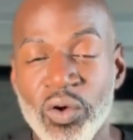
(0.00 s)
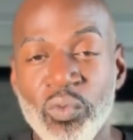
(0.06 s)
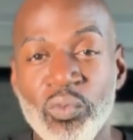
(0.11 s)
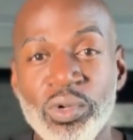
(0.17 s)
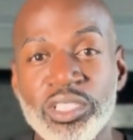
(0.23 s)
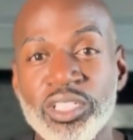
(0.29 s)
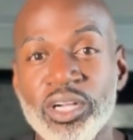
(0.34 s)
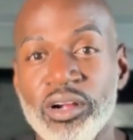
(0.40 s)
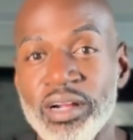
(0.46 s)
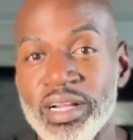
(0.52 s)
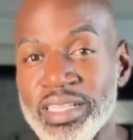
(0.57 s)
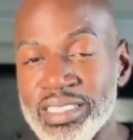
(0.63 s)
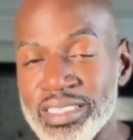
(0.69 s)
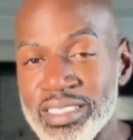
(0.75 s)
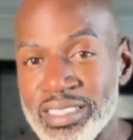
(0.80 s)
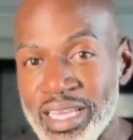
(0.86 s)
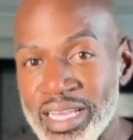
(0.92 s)
which are
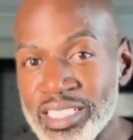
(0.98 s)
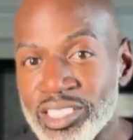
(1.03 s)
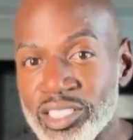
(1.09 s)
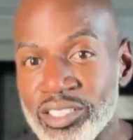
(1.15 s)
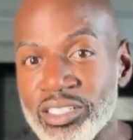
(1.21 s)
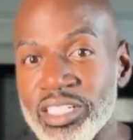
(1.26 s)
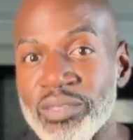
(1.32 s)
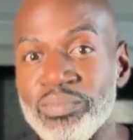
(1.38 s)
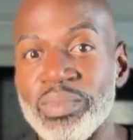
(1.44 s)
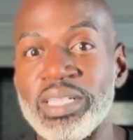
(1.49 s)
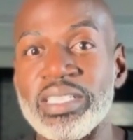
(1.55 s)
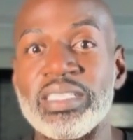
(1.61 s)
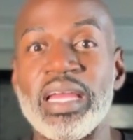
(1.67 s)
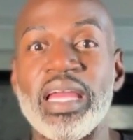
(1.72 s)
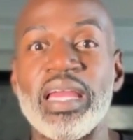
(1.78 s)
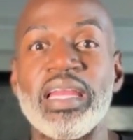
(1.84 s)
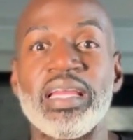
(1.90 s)
essential in
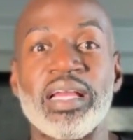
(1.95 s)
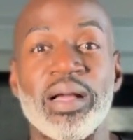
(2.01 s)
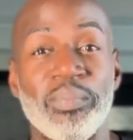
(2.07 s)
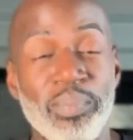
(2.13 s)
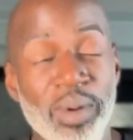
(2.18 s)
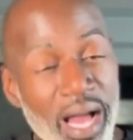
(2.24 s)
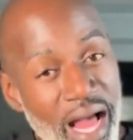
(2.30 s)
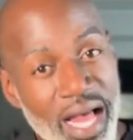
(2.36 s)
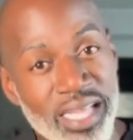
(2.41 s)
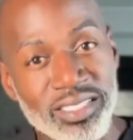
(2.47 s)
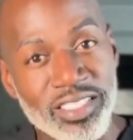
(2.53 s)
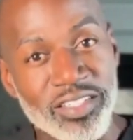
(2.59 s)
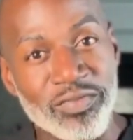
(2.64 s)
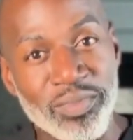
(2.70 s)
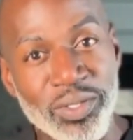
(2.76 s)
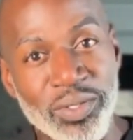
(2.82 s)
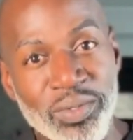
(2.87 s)
maintaining a positive
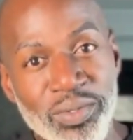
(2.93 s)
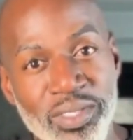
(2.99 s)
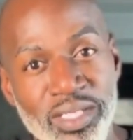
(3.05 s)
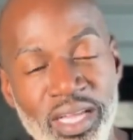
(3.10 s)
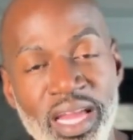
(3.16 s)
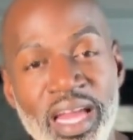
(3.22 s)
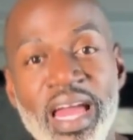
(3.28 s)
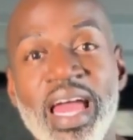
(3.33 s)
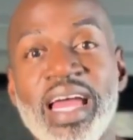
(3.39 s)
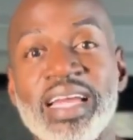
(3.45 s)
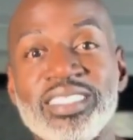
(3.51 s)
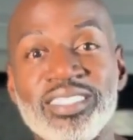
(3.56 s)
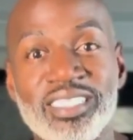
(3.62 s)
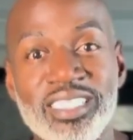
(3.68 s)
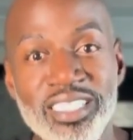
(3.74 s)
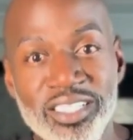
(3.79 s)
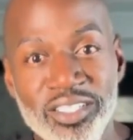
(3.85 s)
mood
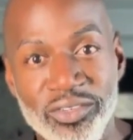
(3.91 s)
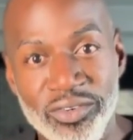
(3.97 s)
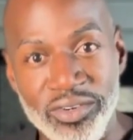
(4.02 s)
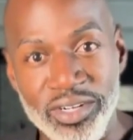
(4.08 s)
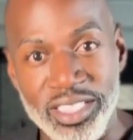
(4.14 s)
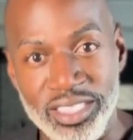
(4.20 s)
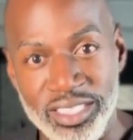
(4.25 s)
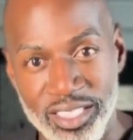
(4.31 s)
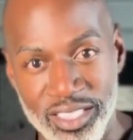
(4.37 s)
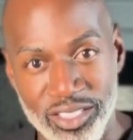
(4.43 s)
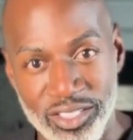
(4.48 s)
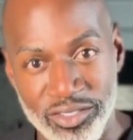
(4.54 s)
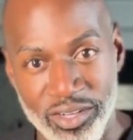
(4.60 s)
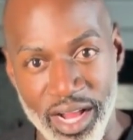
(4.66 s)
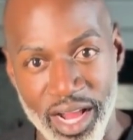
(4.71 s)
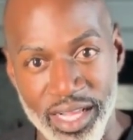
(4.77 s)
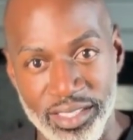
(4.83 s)
and decreasing
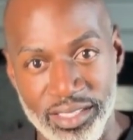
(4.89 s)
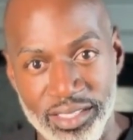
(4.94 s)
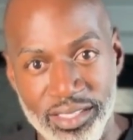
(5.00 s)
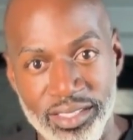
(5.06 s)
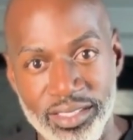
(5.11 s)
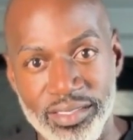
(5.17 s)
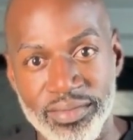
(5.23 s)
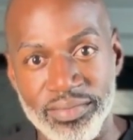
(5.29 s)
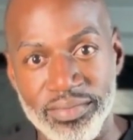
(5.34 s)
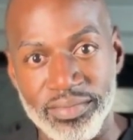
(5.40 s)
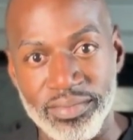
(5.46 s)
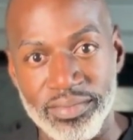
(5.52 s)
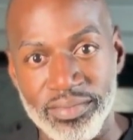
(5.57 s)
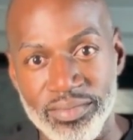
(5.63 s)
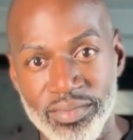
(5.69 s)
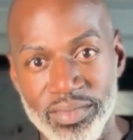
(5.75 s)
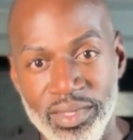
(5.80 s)
stress.
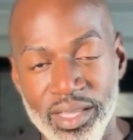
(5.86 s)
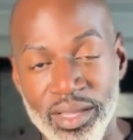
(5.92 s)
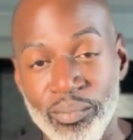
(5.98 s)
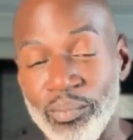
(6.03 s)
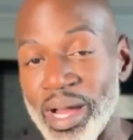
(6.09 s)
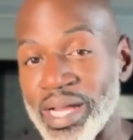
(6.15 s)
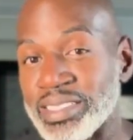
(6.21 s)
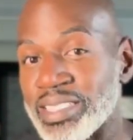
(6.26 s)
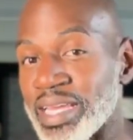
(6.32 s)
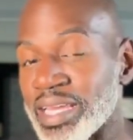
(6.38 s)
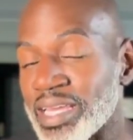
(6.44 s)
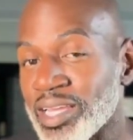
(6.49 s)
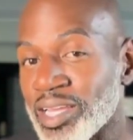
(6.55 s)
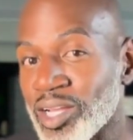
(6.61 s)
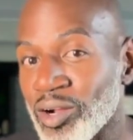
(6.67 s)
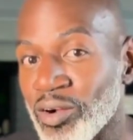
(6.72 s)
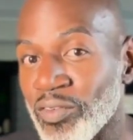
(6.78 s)
By taking
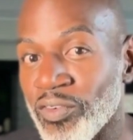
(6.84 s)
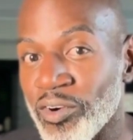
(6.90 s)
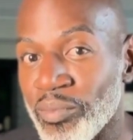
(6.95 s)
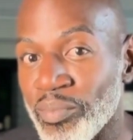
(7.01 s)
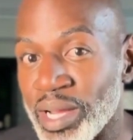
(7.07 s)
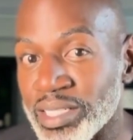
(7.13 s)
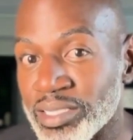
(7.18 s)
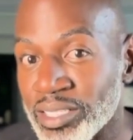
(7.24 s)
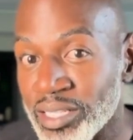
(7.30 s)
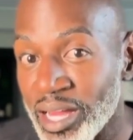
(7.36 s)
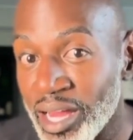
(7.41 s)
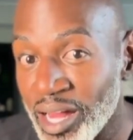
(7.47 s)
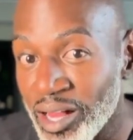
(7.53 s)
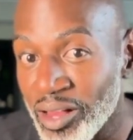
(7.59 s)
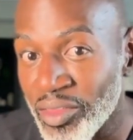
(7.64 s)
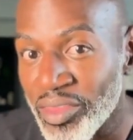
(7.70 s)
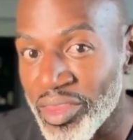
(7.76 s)
care of our mental
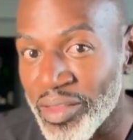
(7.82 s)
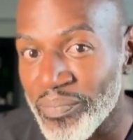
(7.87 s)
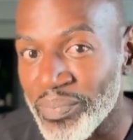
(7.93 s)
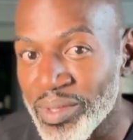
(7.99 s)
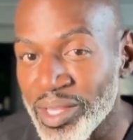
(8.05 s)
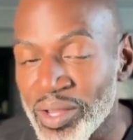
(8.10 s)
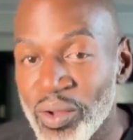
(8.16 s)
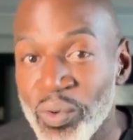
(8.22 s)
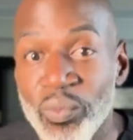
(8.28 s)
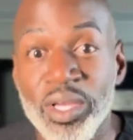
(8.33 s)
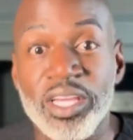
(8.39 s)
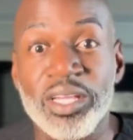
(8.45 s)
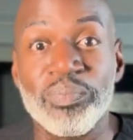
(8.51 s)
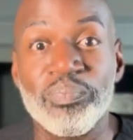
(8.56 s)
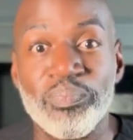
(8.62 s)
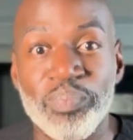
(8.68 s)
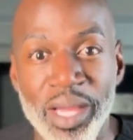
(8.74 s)
health, we
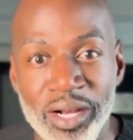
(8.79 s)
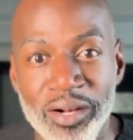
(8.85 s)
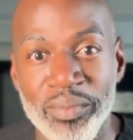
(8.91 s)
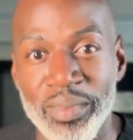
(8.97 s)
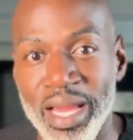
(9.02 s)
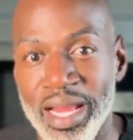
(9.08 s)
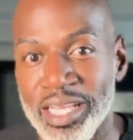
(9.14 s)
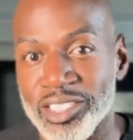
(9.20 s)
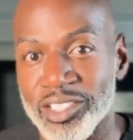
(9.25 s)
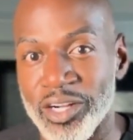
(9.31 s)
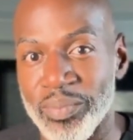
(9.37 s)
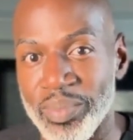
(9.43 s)
can better manage our